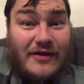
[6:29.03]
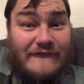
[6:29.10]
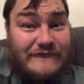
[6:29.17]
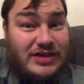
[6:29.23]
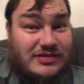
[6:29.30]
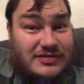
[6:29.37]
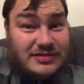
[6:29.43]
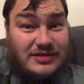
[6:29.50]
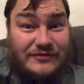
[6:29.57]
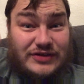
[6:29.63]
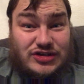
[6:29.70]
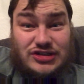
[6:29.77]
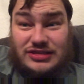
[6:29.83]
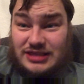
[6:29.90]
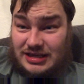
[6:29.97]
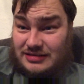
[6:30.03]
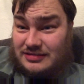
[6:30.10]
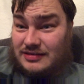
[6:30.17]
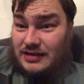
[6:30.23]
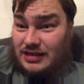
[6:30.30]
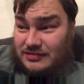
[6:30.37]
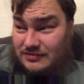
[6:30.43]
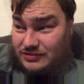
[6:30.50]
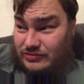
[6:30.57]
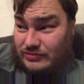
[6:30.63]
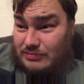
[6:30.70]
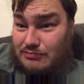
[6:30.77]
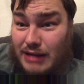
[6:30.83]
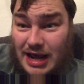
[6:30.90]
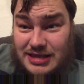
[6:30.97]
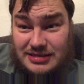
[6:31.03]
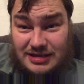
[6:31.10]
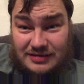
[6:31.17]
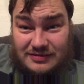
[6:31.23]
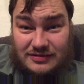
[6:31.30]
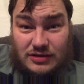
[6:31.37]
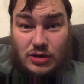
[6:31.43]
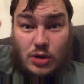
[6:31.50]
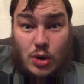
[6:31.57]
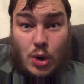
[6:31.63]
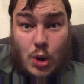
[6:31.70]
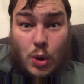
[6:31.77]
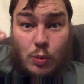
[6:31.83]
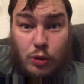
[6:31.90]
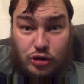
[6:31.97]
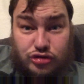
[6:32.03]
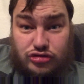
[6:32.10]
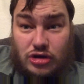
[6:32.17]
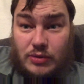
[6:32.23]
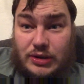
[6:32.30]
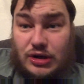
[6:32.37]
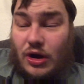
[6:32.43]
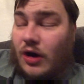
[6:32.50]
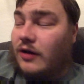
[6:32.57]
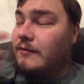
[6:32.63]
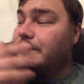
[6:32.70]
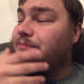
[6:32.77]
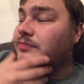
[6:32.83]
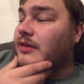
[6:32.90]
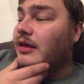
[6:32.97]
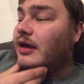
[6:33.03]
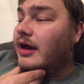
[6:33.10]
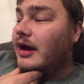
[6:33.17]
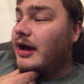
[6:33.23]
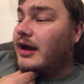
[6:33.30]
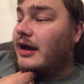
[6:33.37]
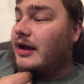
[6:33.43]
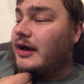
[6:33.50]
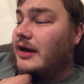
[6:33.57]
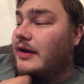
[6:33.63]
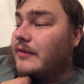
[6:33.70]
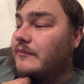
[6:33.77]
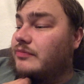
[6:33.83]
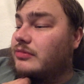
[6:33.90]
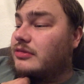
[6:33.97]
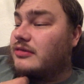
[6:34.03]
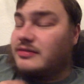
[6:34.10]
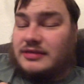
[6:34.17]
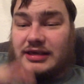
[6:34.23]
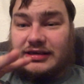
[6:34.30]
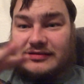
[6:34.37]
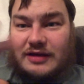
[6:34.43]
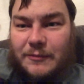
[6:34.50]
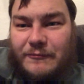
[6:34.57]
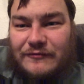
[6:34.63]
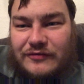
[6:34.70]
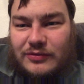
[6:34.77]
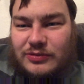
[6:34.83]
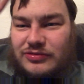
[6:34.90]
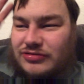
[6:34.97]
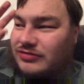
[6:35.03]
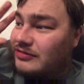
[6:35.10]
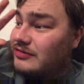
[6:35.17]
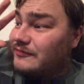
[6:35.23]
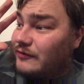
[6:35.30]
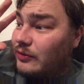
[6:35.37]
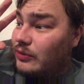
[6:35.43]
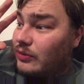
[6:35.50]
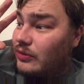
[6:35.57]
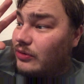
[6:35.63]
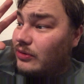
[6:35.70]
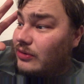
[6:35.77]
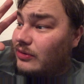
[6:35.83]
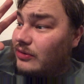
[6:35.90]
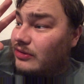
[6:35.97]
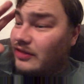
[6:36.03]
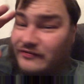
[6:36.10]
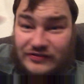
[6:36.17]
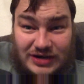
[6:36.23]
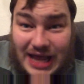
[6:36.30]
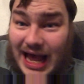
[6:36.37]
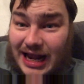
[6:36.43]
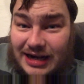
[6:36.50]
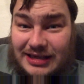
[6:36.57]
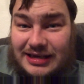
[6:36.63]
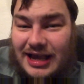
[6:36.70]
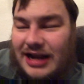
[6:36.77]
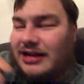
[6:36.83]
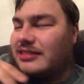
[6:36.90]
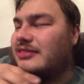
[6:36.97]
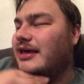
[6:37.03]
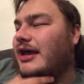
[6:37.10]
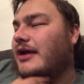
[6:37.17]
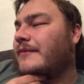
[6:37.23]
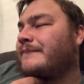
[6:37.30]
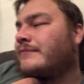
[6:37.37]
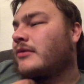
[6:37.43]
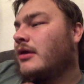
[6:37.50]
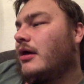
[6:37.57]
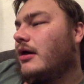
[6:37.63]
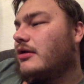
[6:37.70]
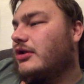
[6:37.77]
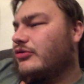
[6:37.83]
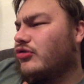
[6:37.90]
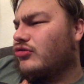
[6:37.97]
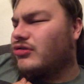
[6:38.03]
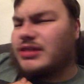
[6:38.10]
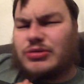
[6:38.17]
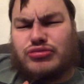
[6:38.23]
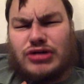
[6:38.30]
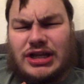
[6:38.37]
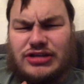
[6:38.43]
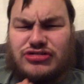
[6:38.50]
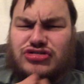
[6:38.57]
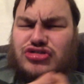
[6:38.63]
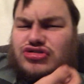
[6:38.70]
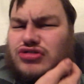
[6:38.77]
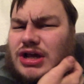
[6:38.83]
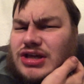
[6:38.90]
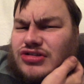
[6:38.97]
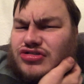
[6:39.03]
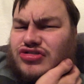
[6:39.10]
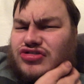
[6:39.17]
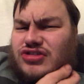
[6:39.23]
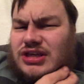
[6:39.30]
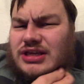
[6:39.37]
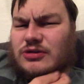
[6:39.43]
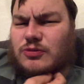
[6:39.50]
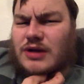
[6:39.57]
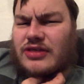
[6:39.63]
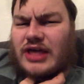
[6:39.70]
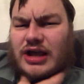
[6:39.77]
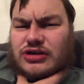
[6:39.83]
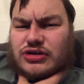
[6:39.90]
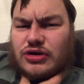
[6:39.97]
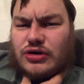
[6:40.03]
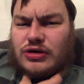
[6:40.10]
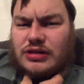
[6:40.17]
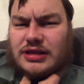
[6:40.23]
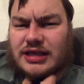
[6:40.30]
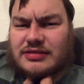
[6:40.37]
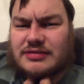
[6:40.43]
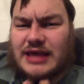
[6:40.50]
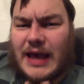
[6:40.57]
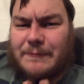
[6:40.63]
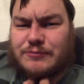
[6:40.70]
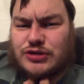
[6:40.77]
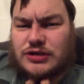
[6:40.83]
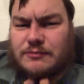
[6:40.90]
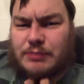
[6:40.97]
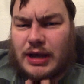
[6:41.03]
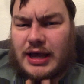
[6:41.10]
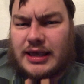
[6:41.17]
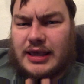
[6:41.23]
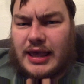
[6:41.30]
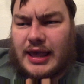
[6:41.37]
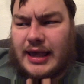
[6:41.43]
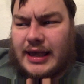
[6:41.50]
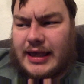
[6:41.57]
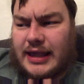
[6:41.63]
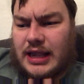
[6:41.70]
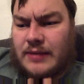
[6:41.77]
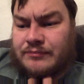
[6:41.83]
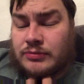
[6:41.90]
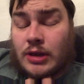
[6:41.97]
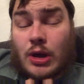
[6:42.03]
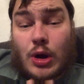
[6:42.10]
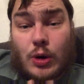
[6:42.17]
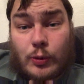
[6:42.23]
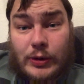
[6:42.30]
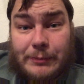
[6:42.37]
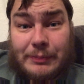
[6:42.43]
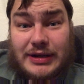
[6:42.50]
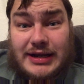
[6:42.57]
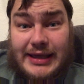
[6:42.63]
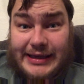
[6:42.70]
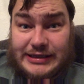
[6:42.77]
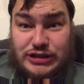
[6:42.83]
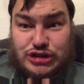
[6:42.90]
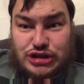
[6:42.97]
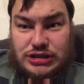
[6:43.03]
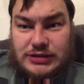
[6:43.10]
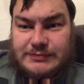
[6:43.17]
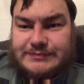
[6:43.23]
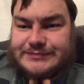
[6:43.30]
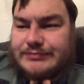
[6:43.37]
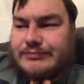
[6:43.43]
this division thing is just to remind us what's going on, to tease up for the finale kind of thing. There's also that really strange scene where that girl gets captured by a weeping angel,